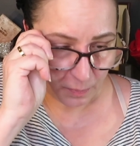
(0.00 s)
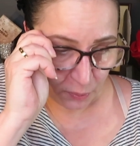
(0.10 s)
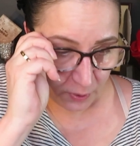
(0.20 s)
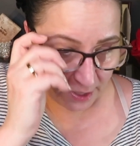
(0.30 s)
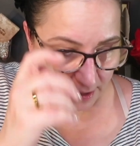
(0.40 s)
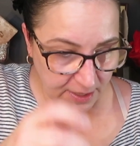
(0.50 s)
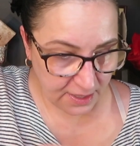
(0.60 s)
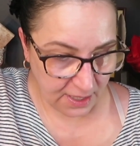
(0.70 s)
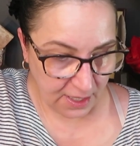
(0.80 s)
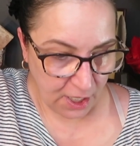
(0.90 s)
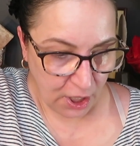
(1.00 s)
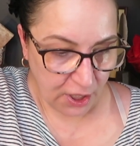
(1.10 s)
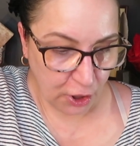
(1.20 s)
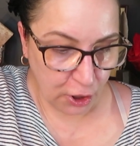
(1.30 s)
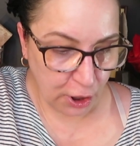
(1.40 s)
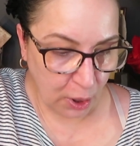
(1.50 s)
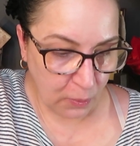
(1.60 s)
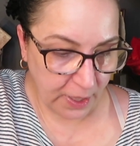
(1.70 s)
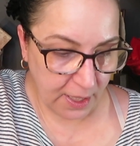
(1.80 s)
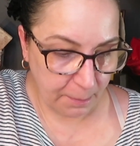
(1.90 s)
point,
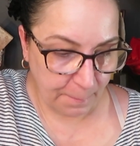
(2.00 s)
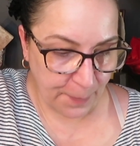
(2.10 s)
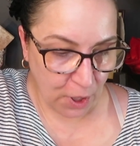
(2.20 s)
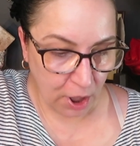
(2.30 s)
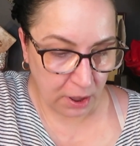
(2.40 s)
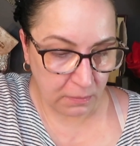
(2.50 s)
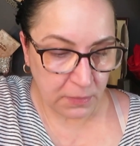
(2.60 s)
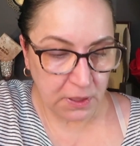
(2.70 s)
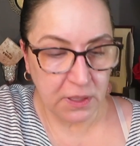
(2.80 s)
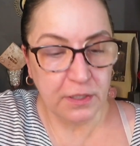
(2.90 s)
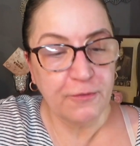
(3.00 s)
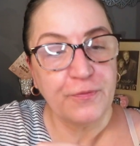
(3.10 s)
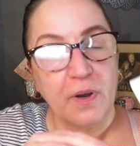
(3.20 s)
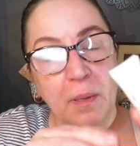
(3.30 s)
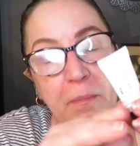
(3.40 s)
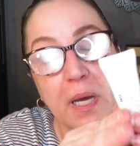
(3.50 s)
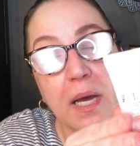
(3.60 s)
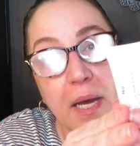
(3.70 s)
Glow in Balm from